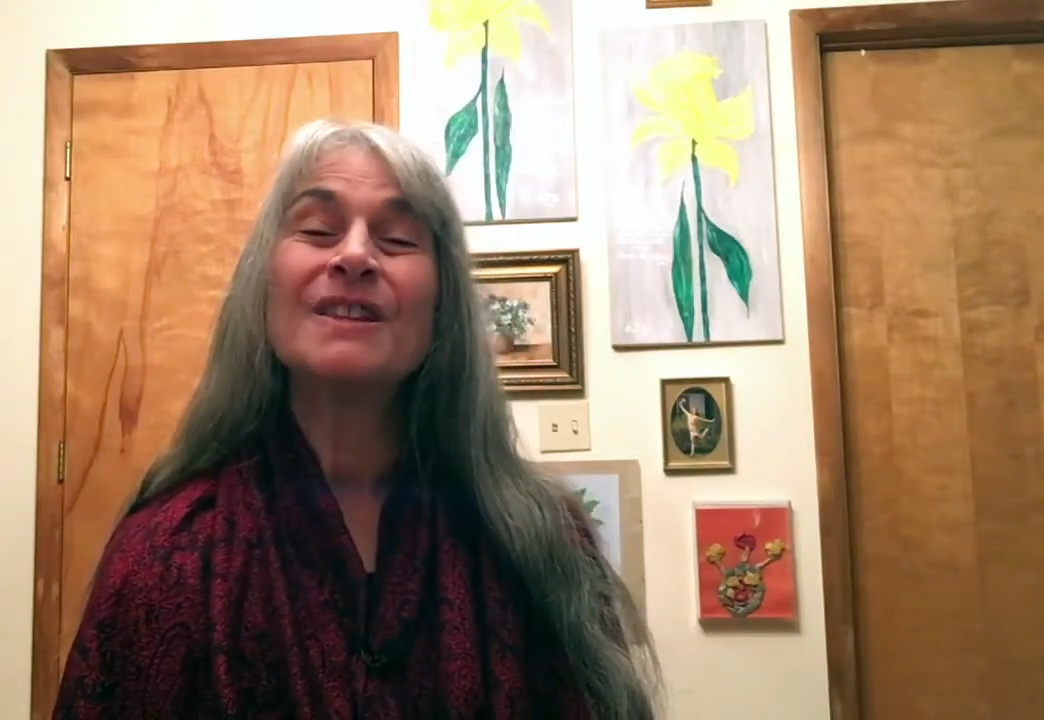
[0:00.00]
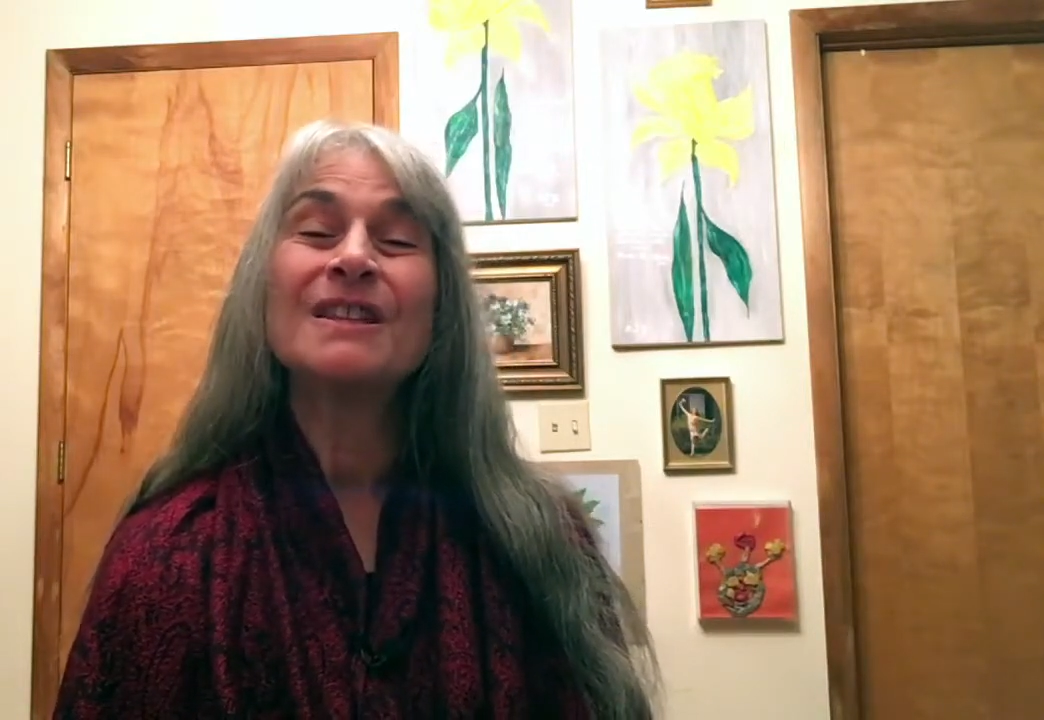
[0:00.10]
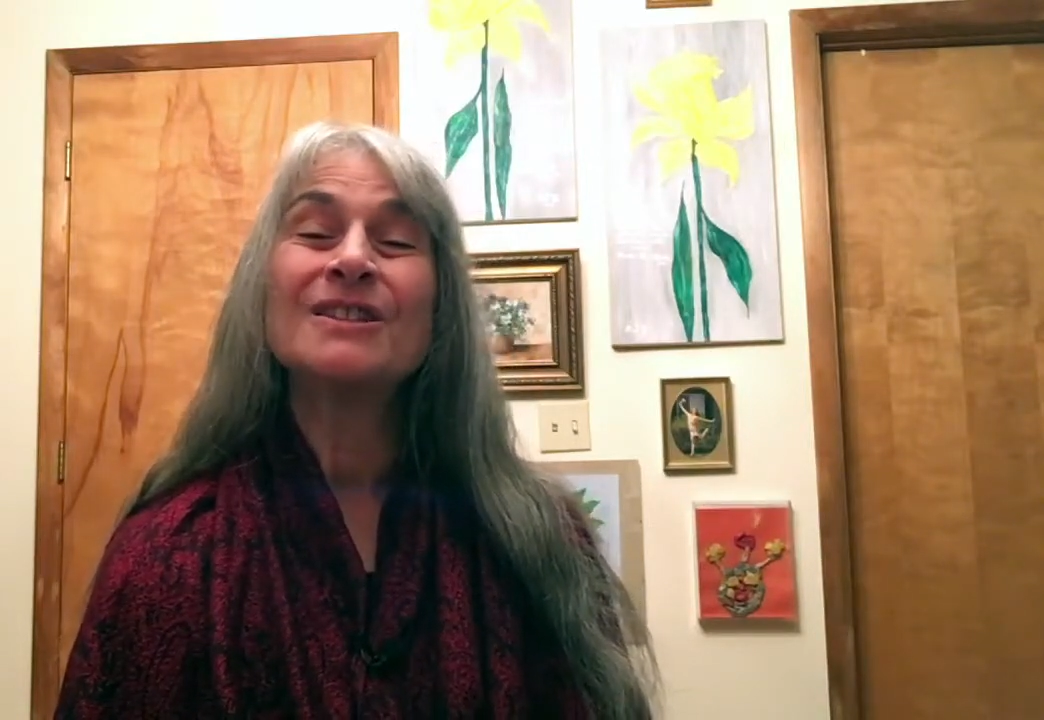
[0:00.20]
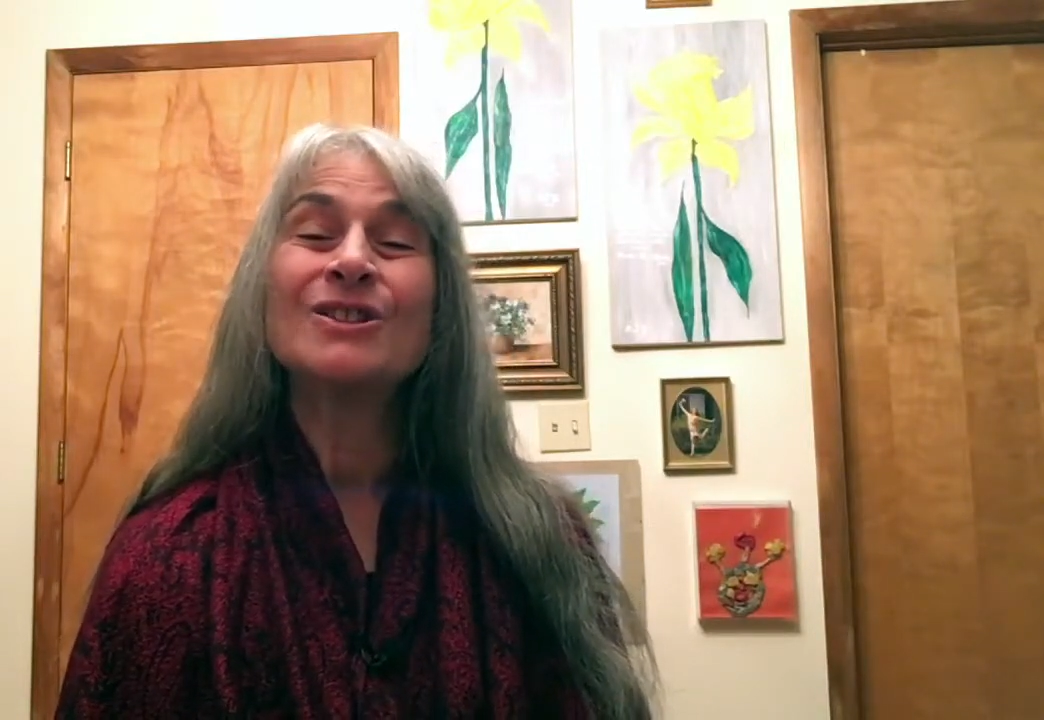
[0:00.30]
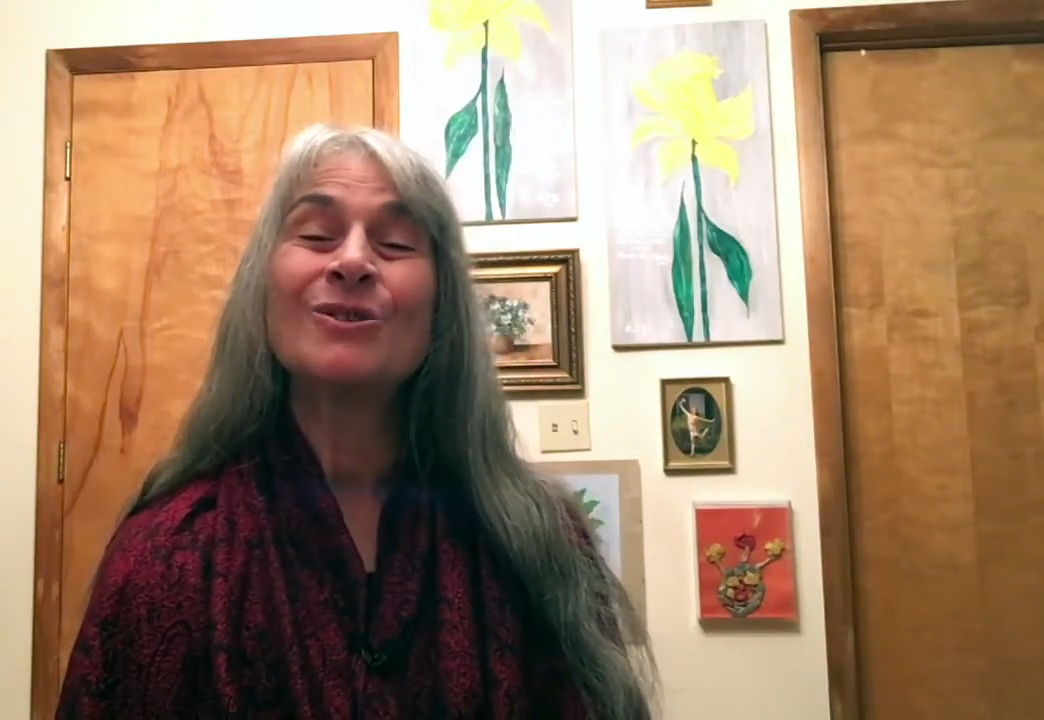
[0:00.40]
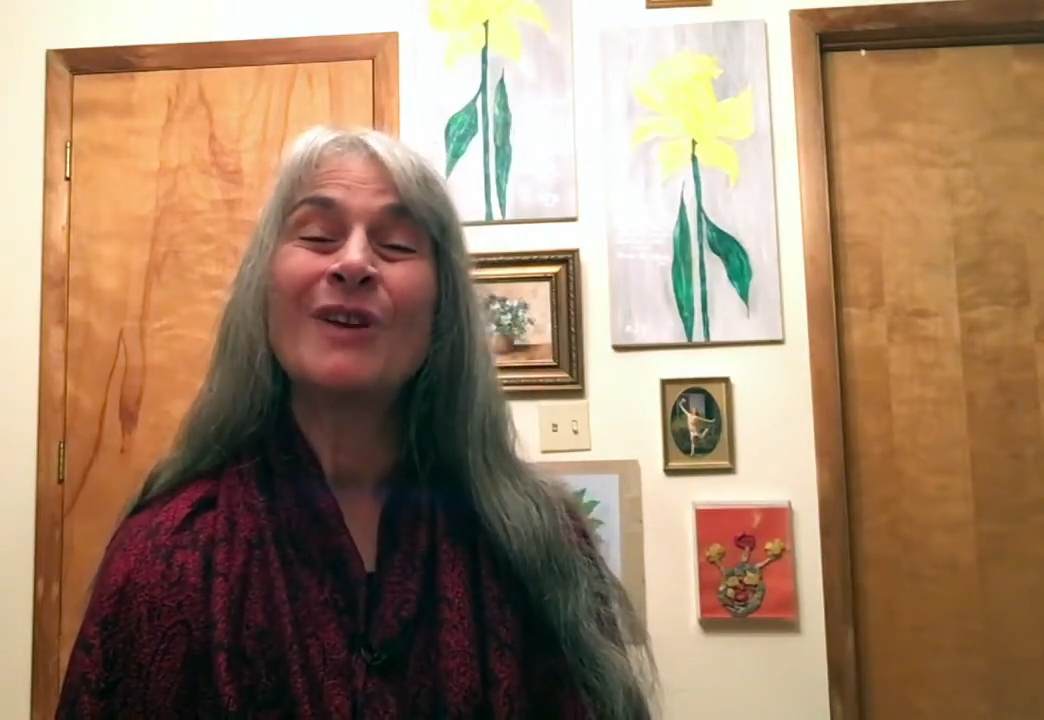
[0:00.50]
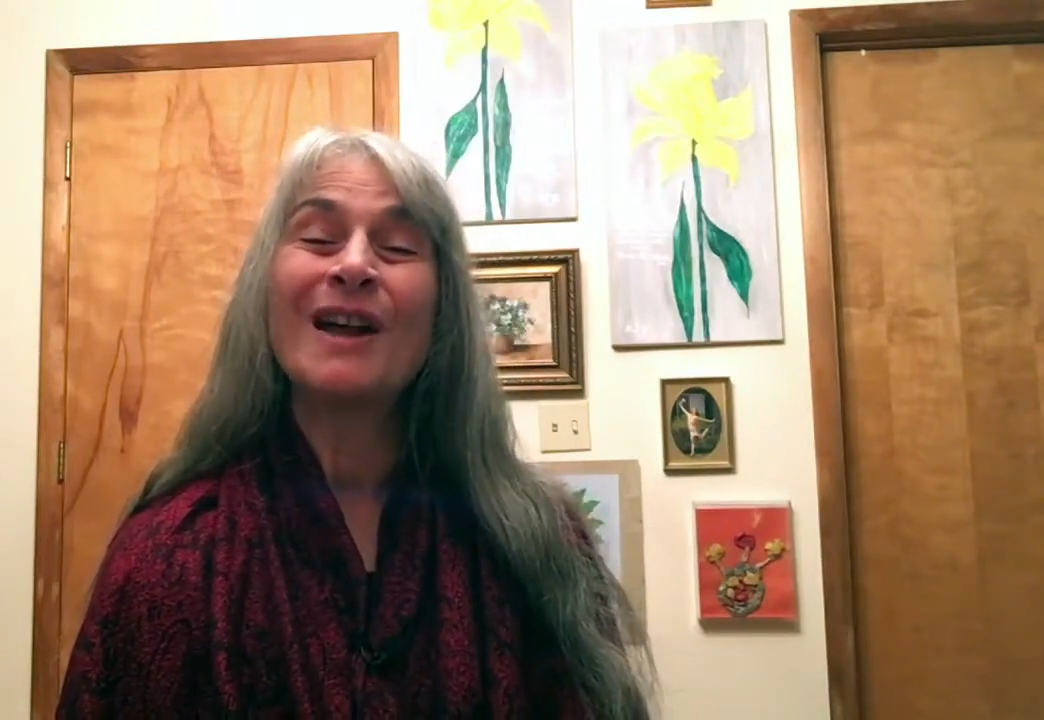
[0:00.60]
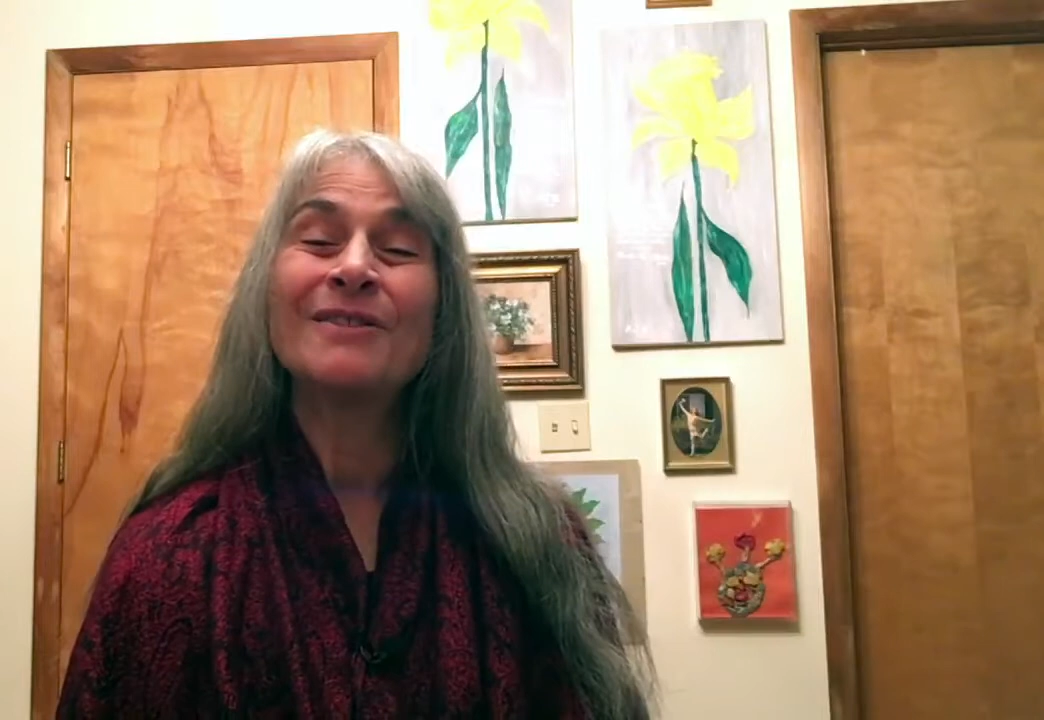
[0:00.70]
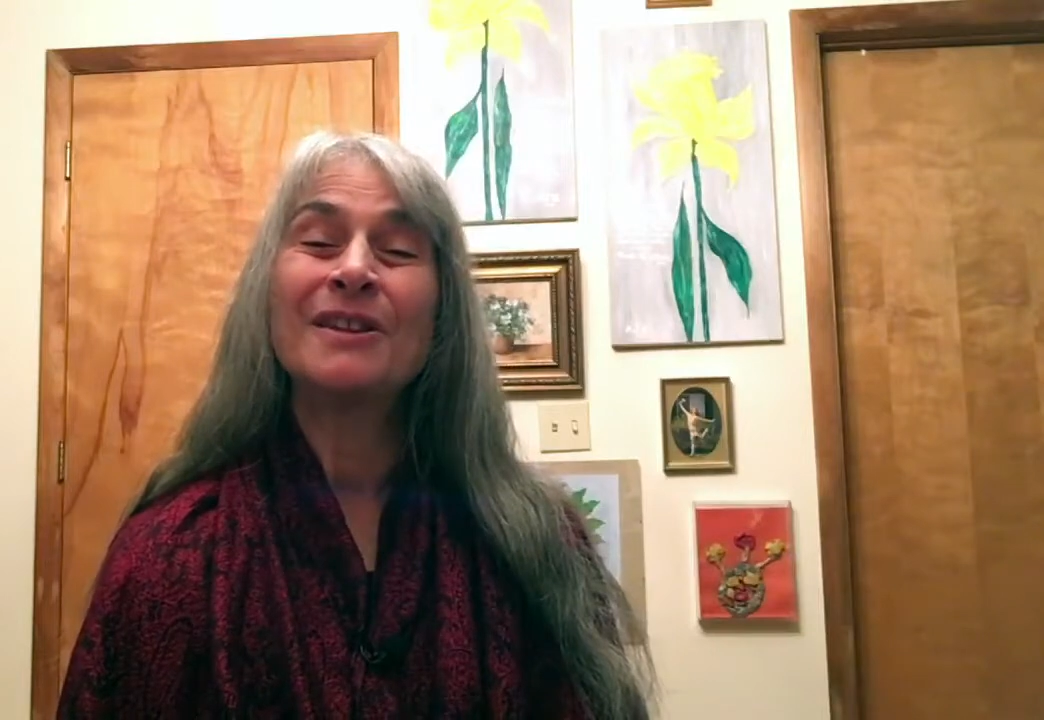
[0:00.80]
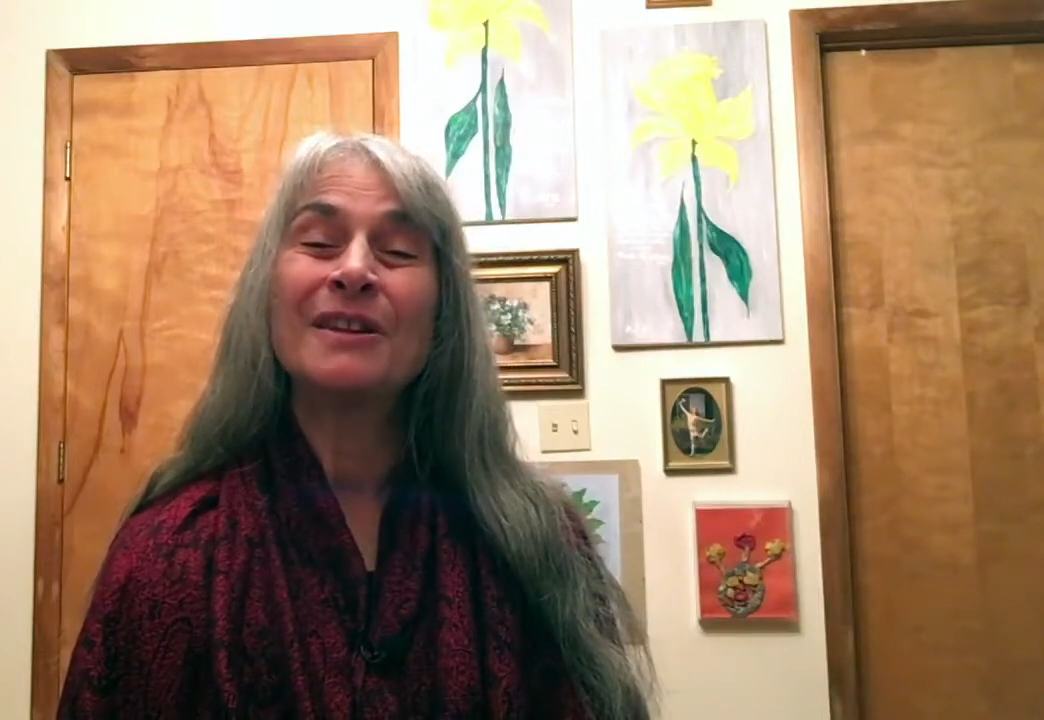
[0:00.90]
and
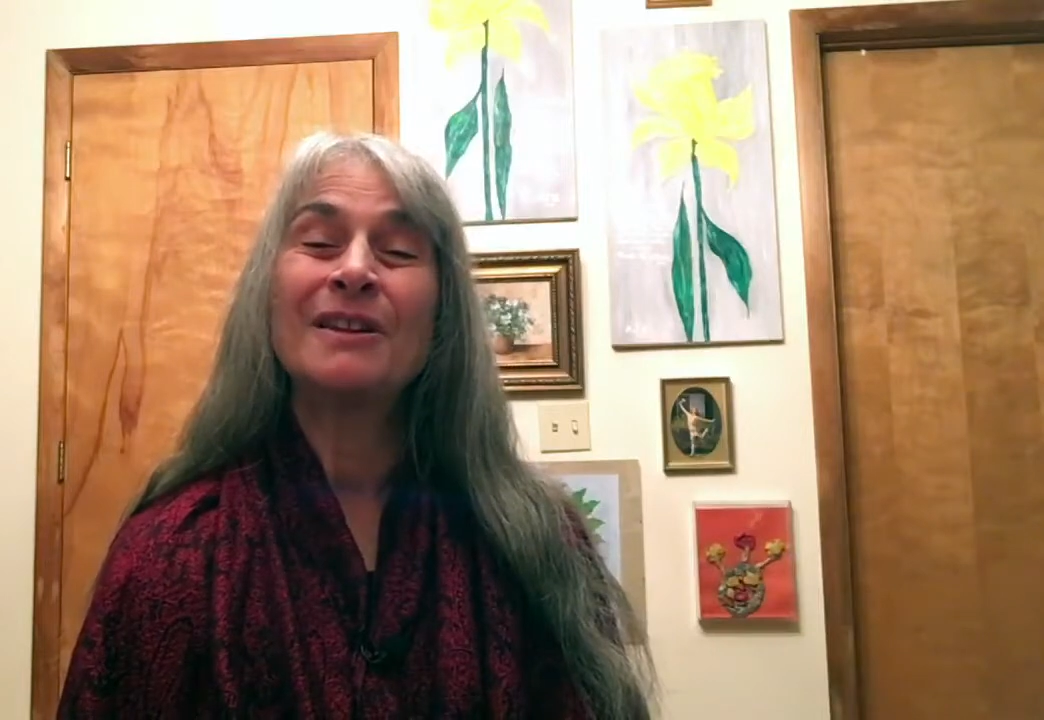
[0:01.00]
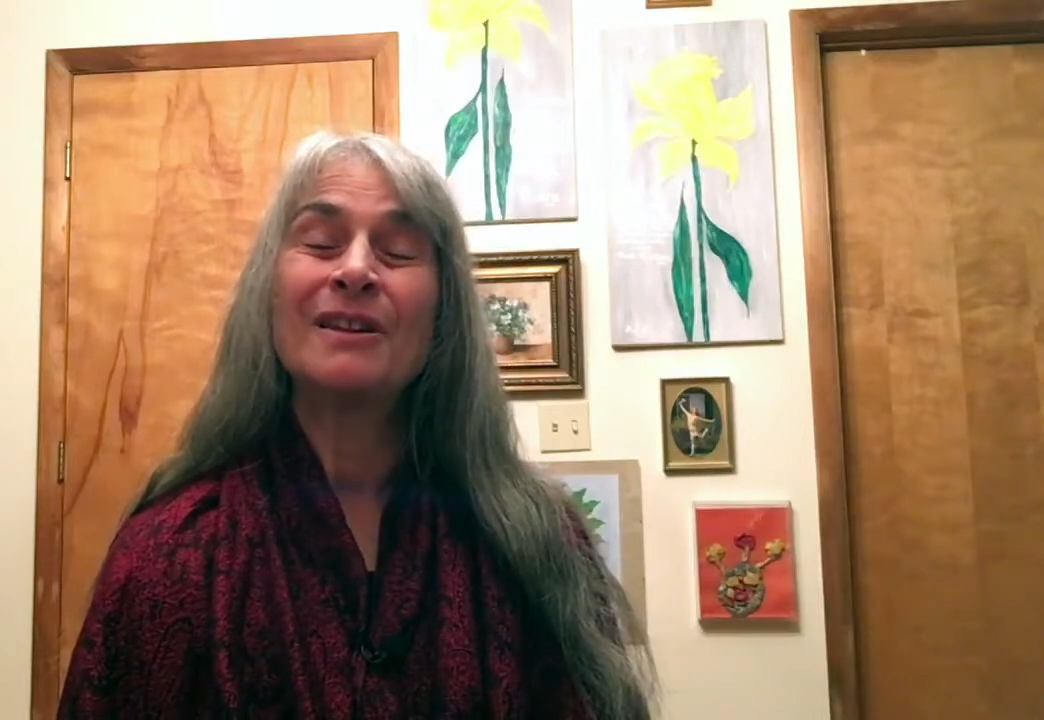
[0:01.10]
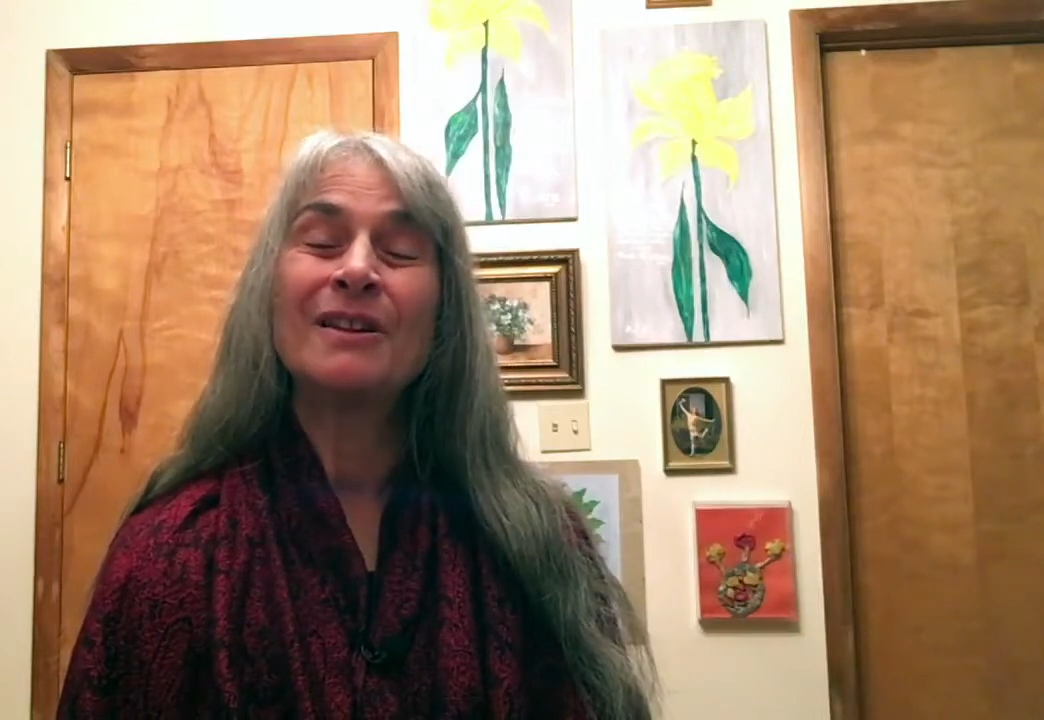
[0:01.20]
surrounded